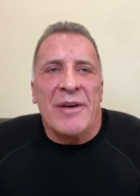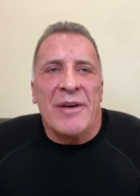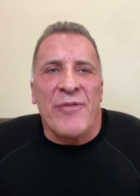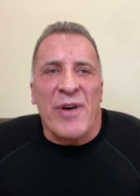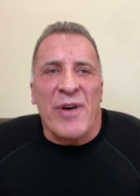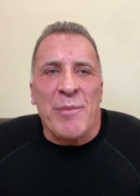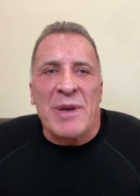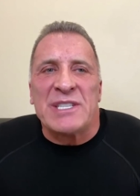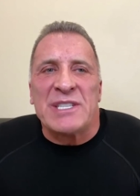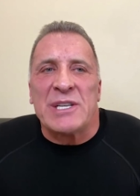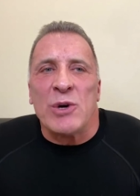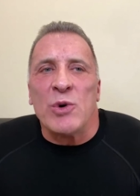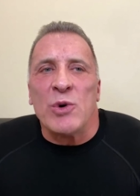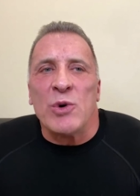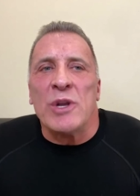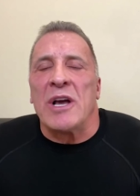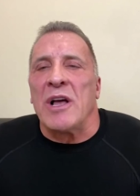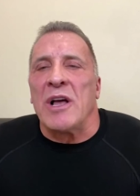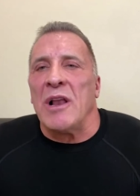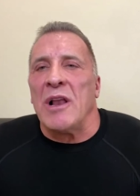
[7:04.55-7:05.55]

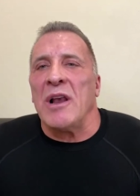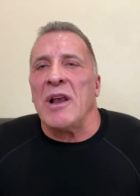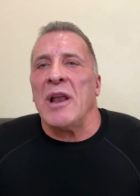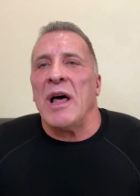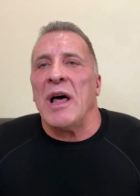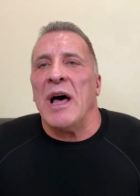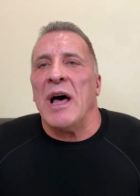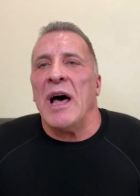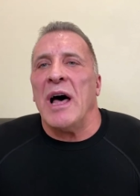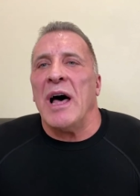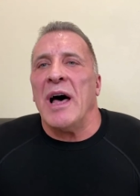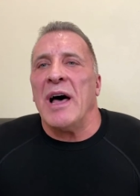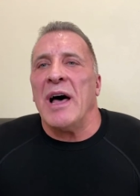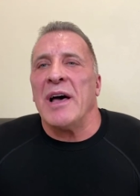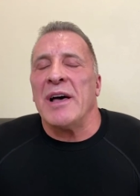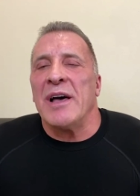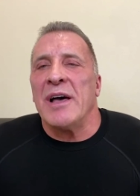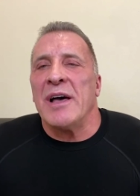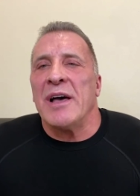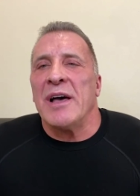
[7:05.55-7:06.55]
pharmaceutical
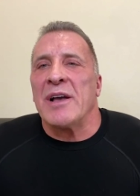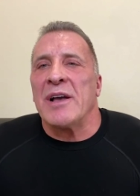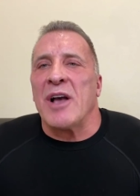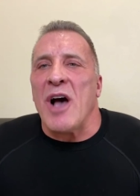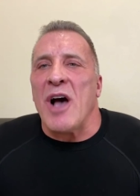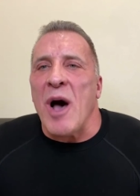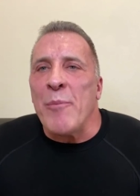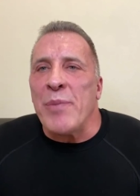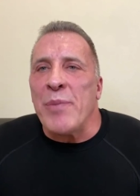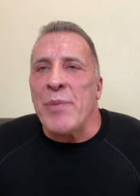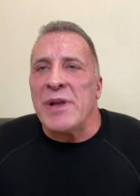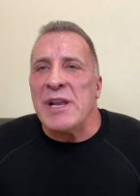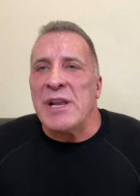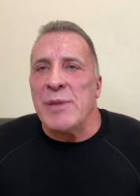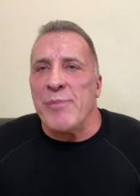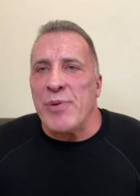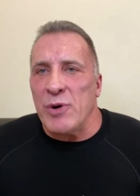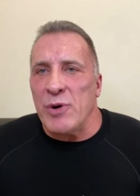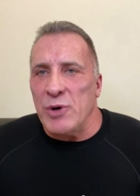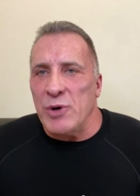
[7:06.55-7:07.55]
company
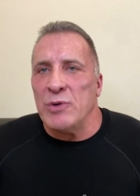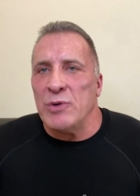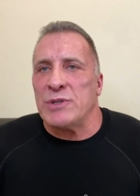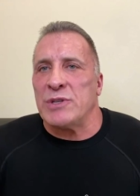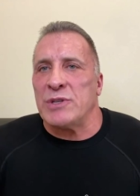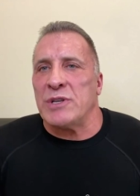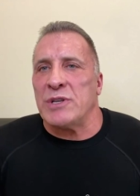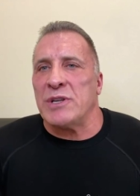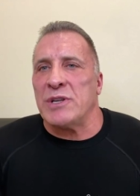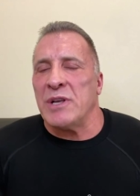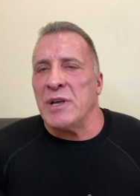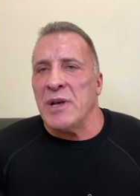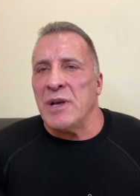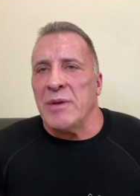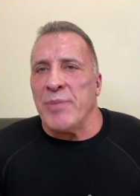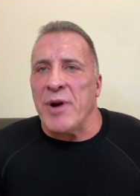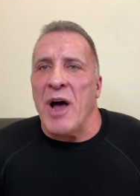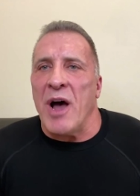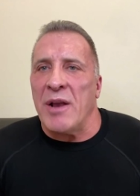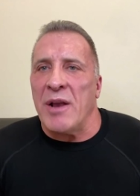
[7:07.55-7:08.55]
produced
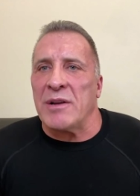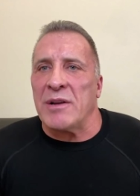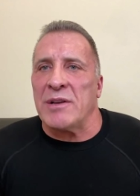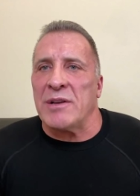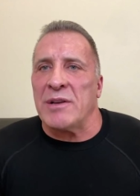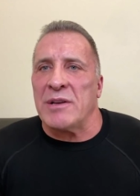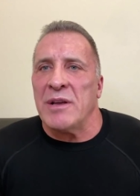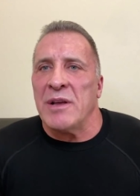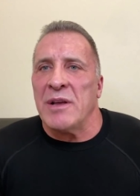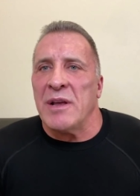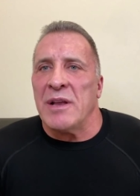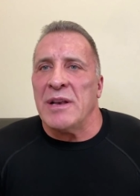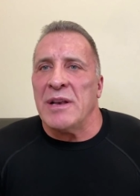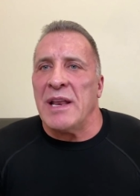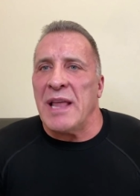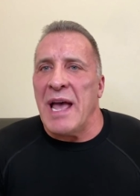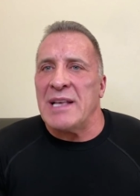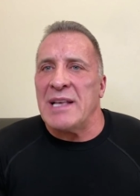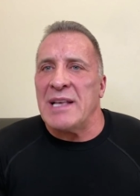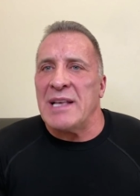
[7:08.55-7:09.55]
product right.
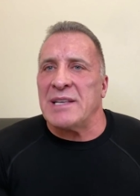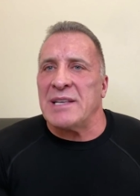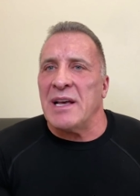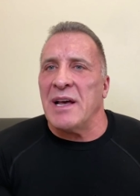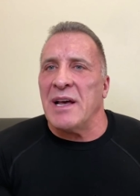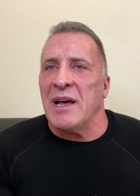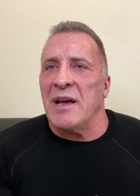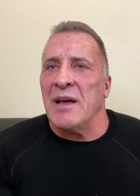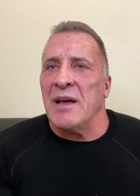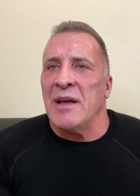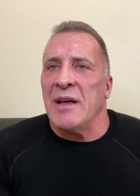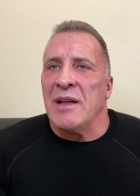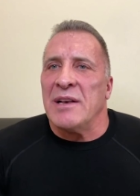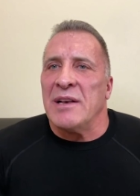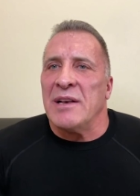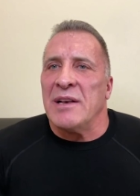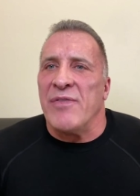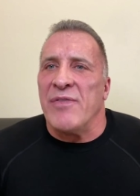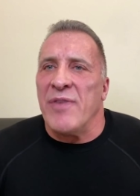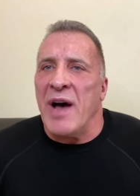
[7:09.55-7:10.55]
that has a
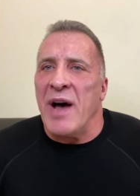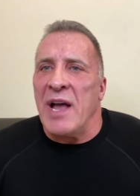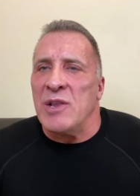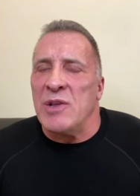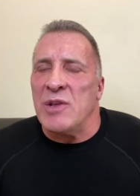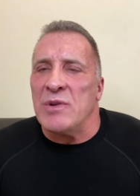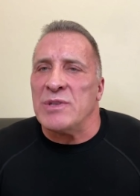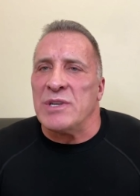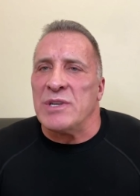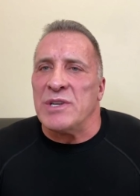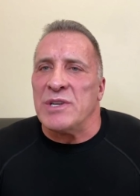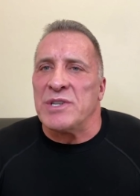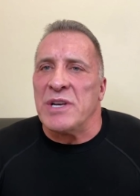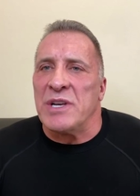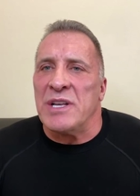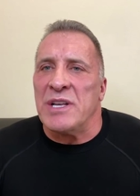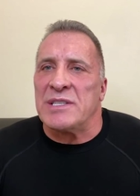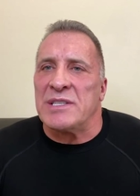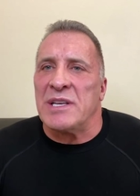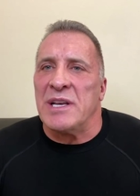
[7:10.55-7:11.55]
defined usage.
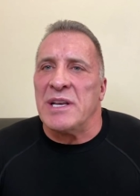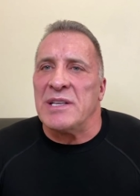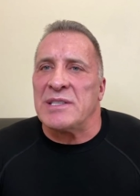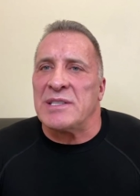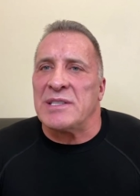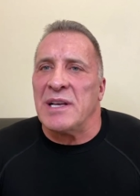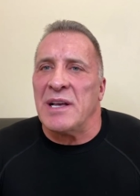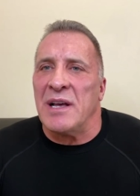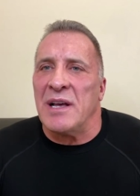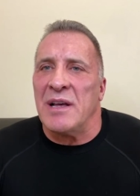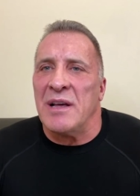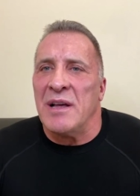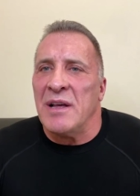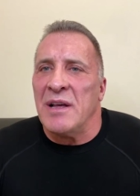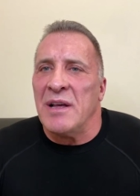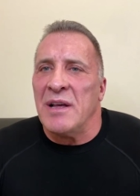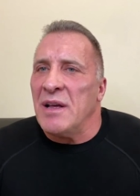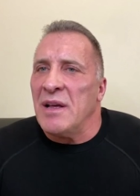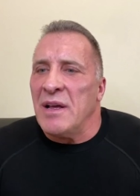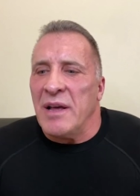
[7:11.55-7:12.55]
It's it's uh,
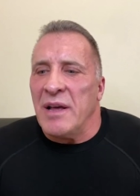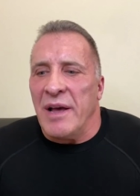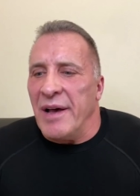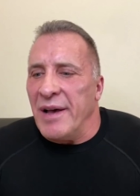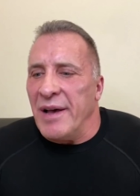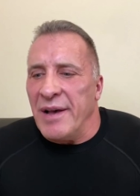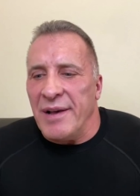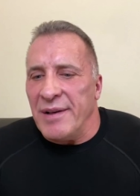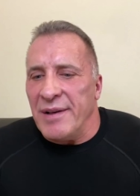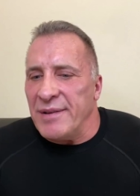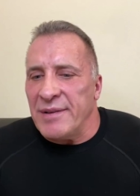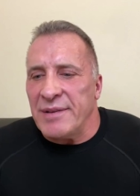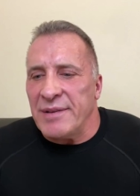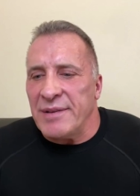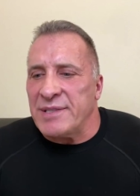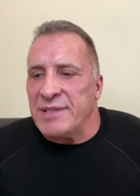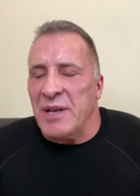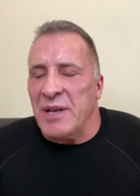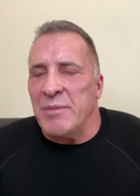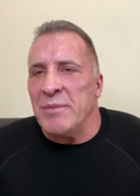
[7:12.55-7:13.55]
uh,
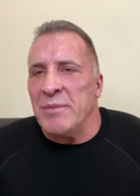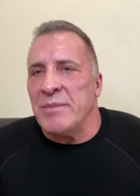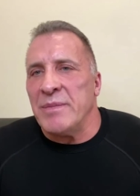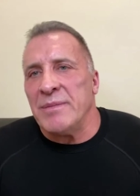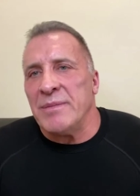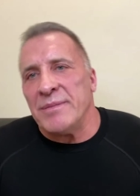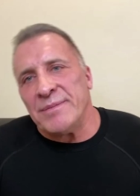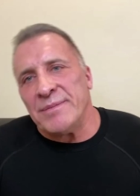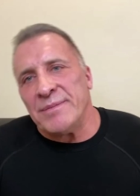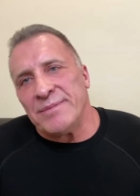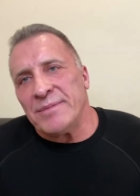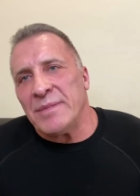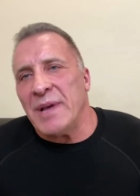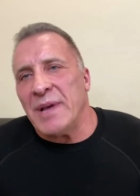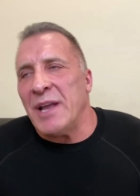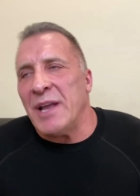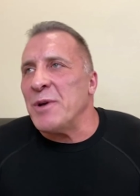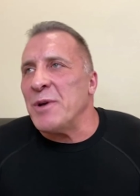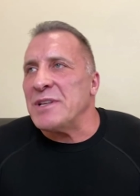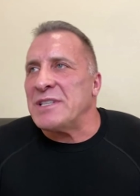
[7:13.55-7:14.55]
some
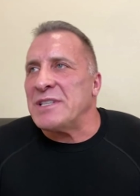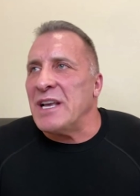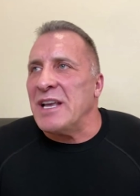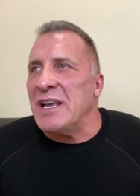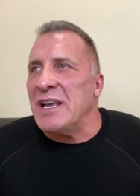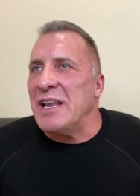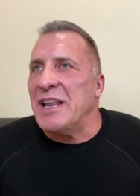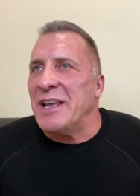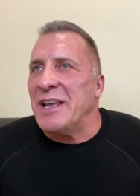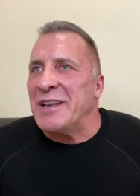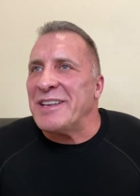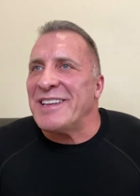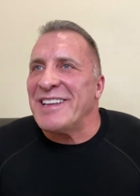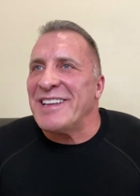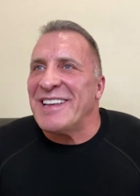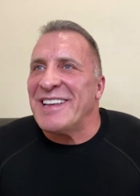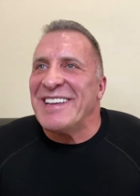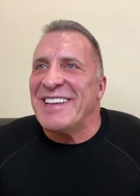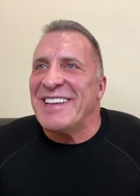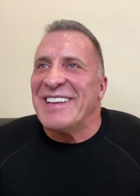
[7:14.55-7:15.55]
I don't want to say idiot
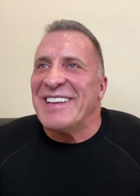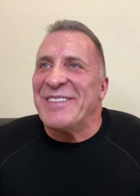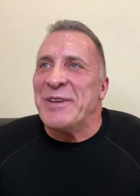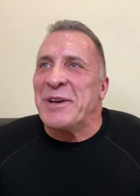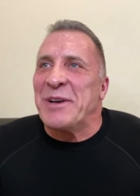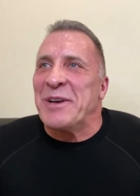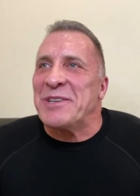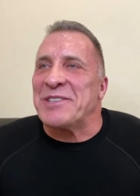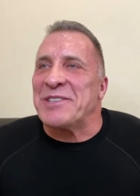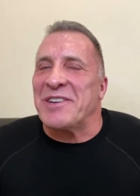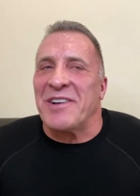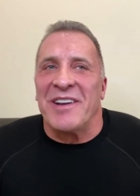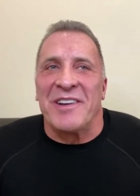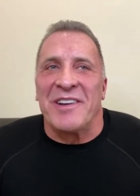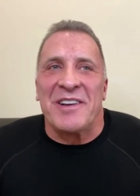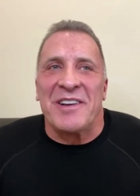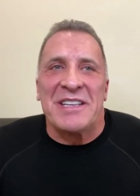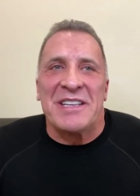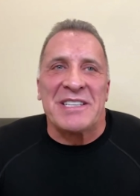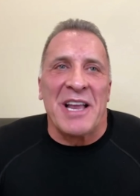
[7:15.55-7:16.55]
because
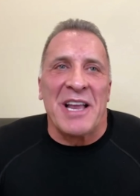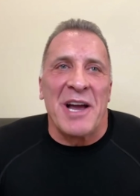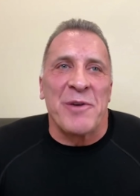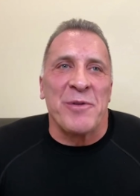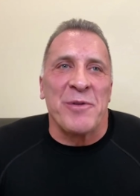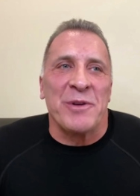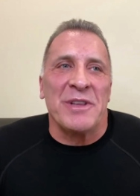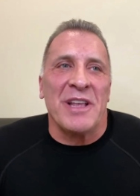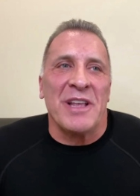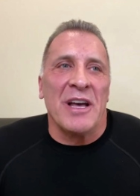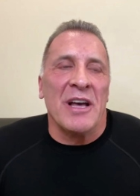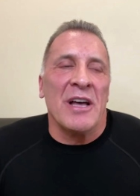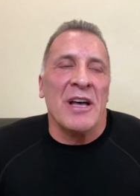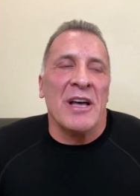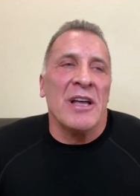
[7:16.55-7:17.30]
Chris Clark would uh,